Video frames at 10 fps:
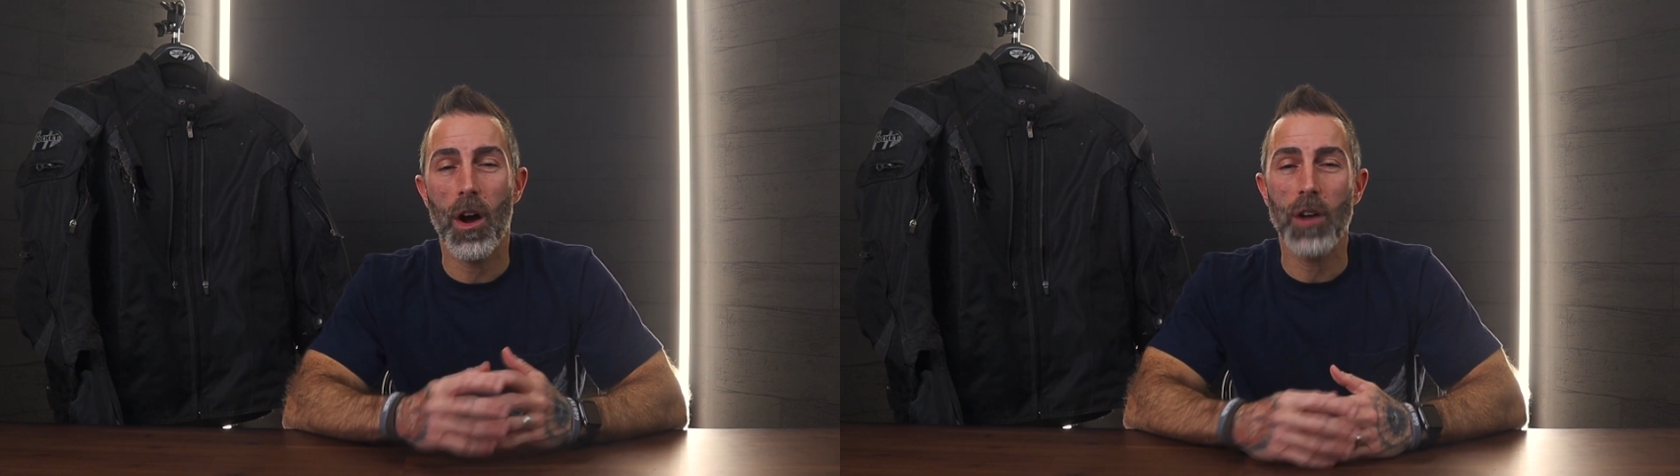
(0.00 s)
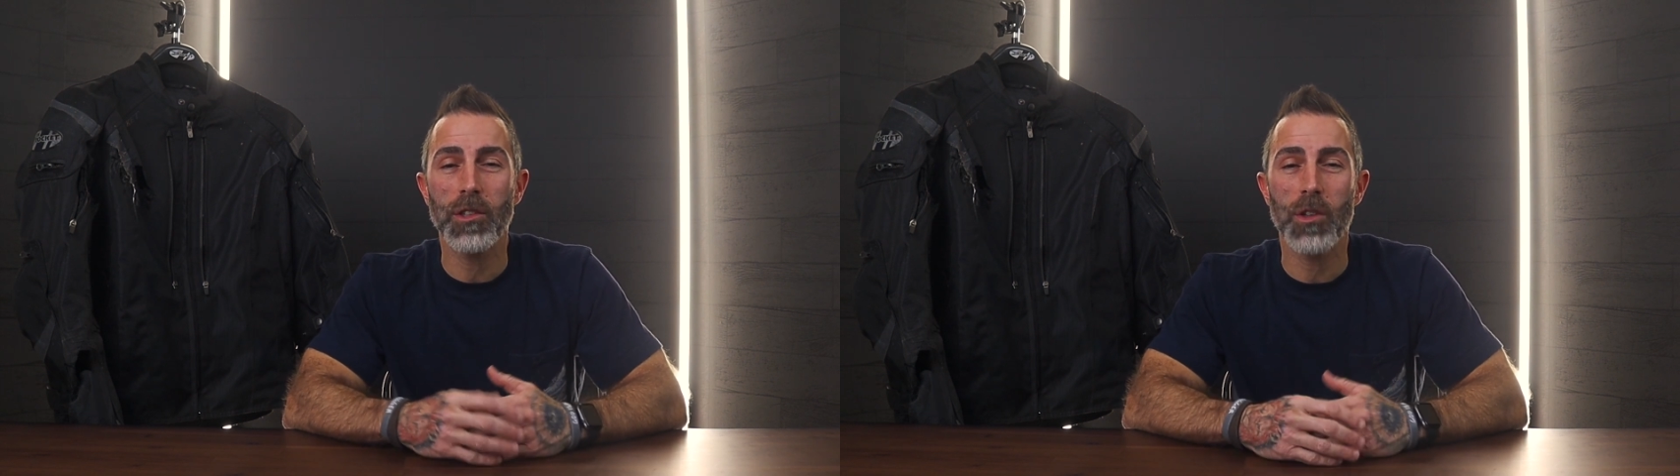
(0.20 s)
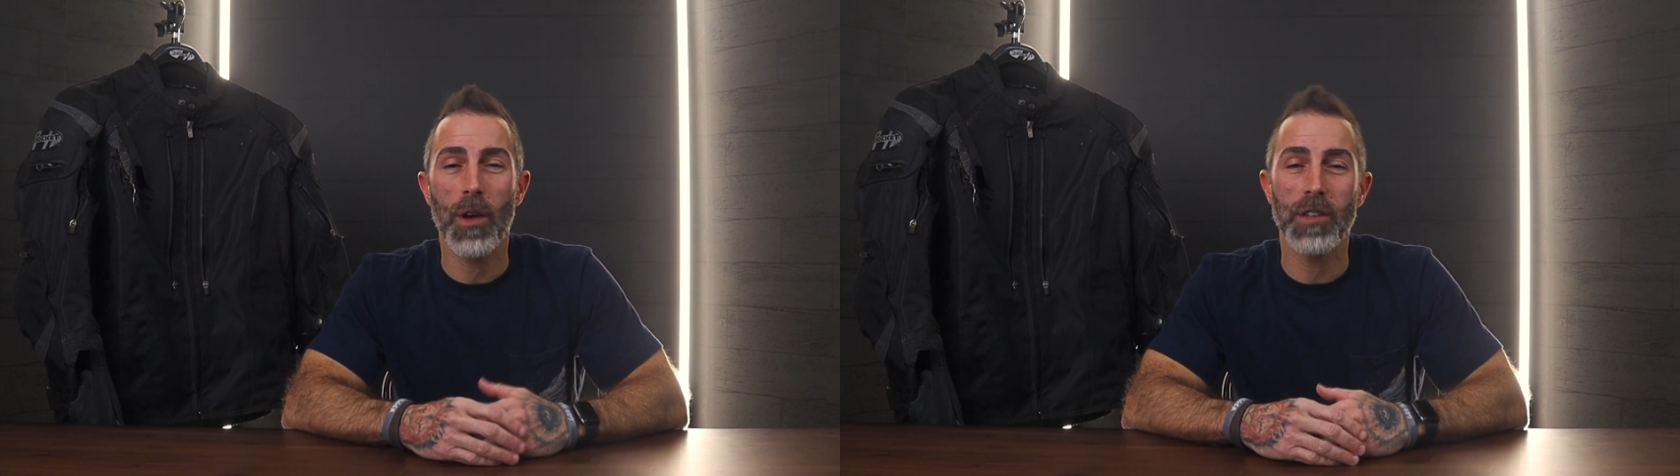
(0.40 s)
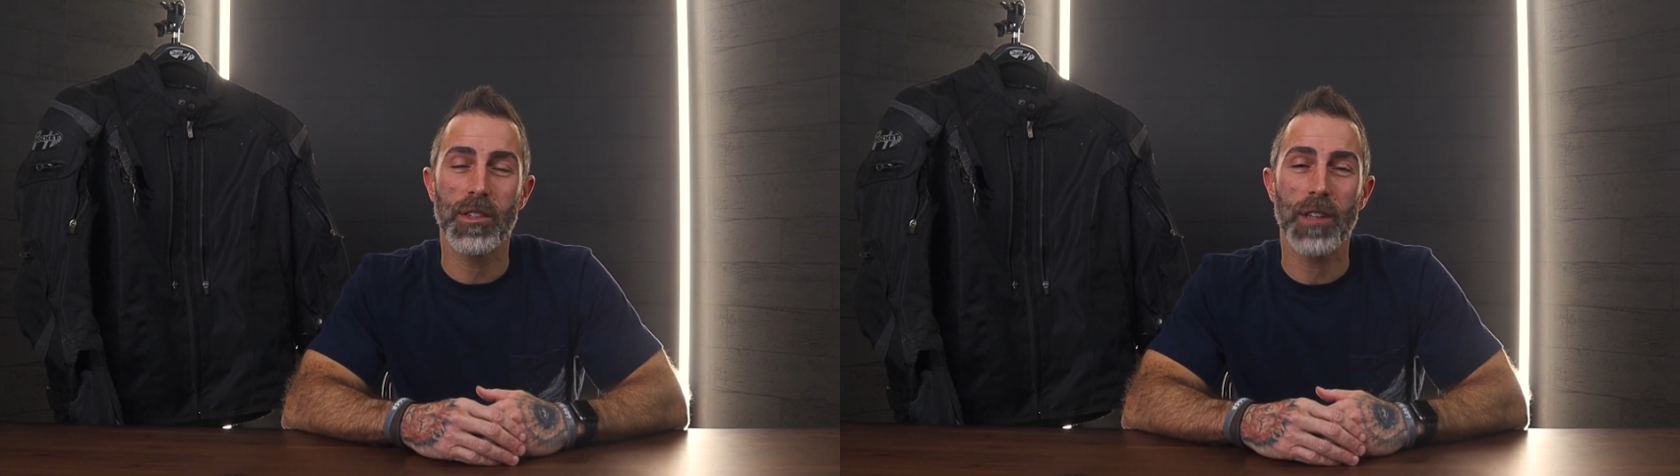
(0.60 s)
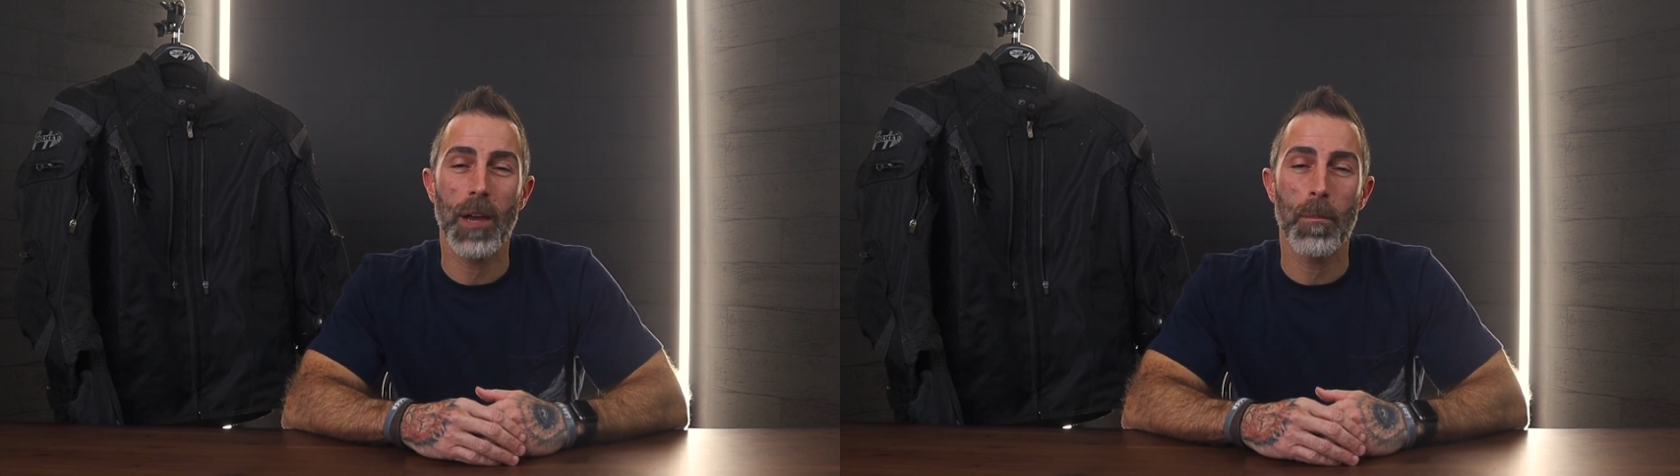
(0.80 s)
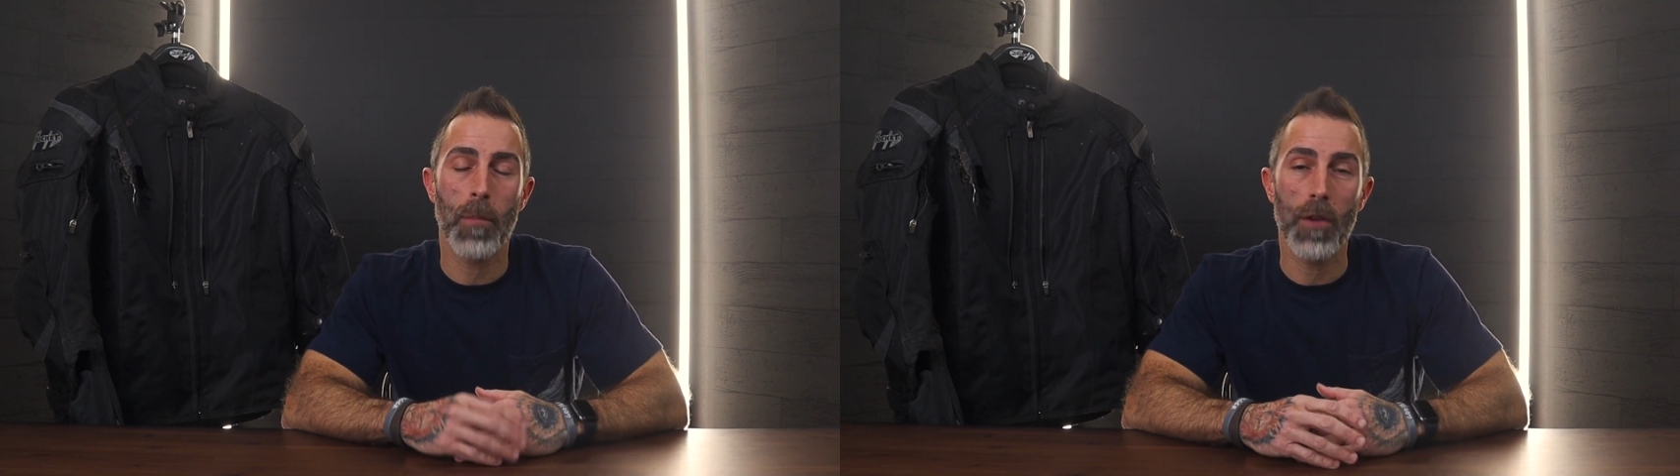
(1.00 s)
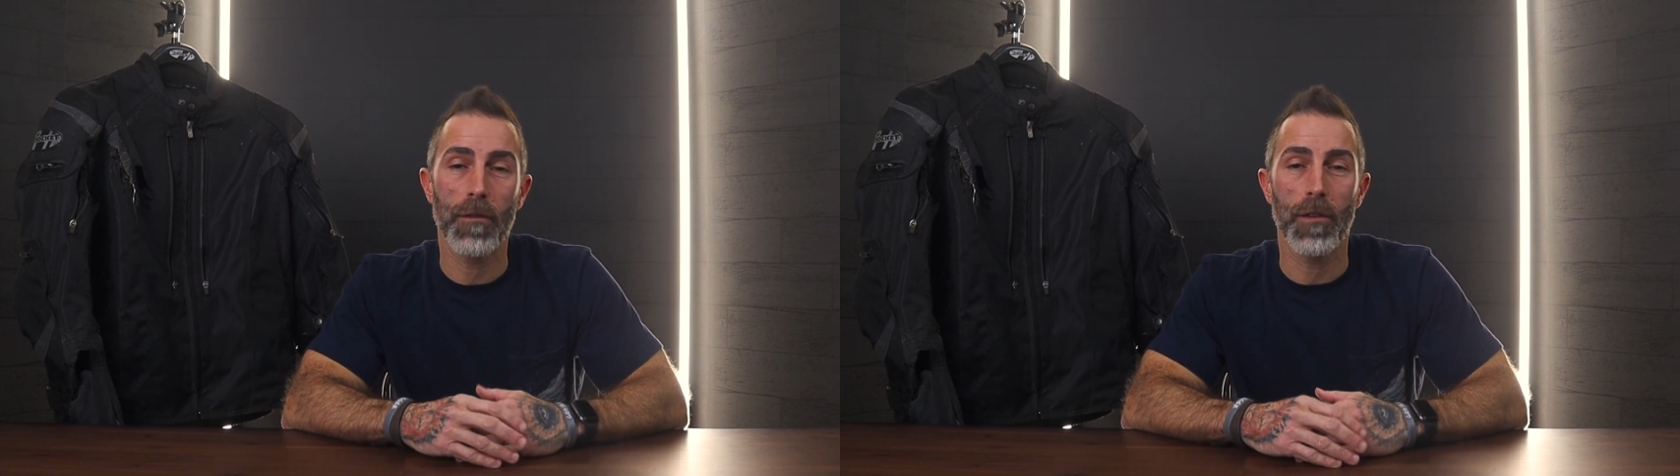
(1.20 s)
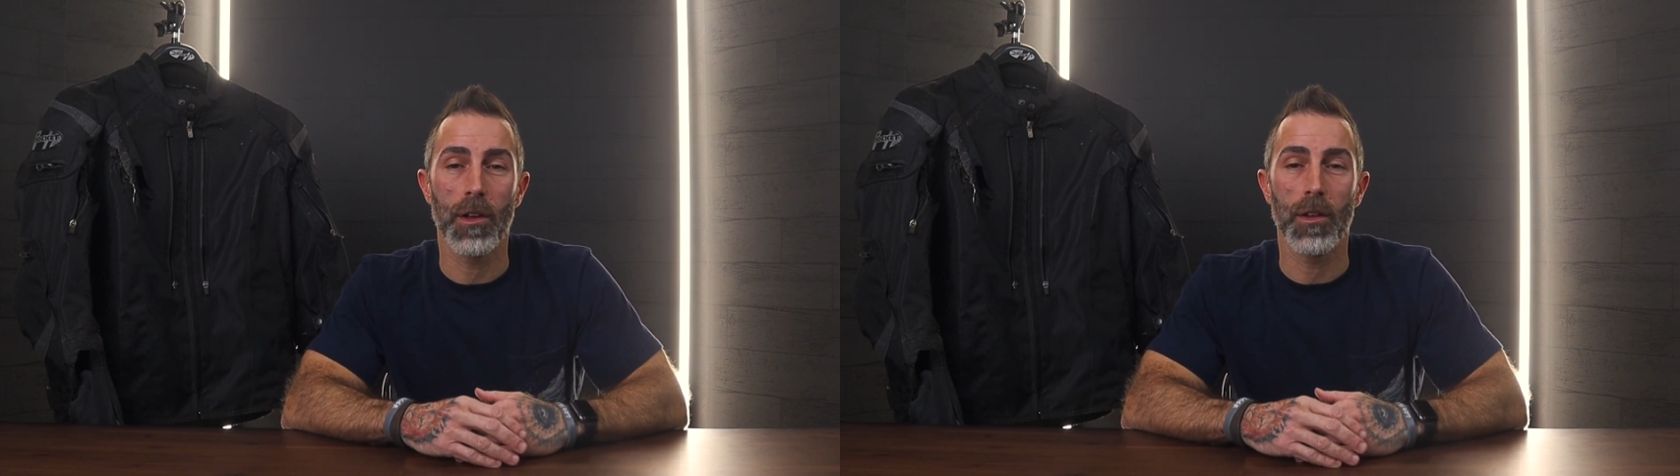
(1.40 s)
also has the same burnt
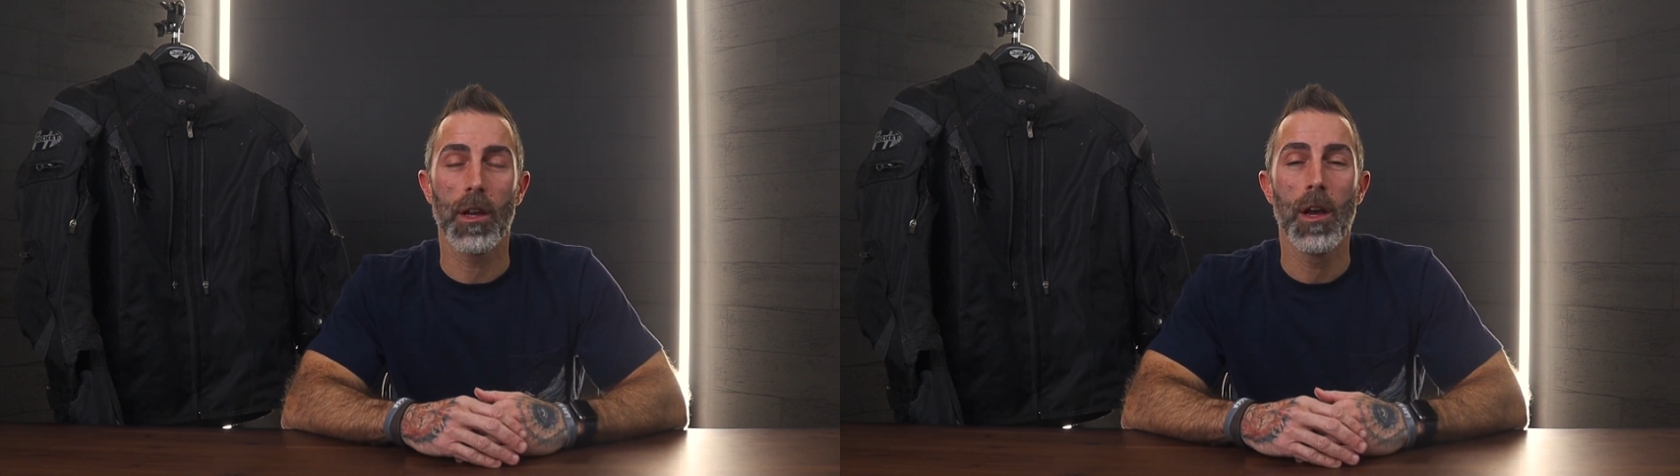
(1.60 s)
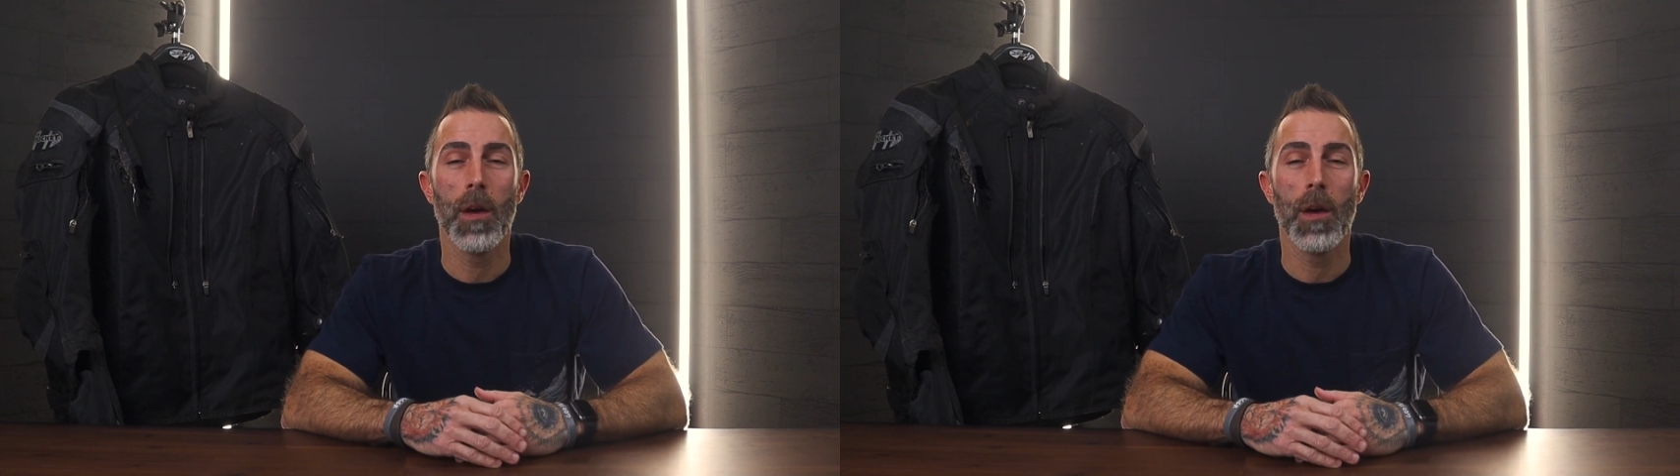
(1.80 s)
feeling,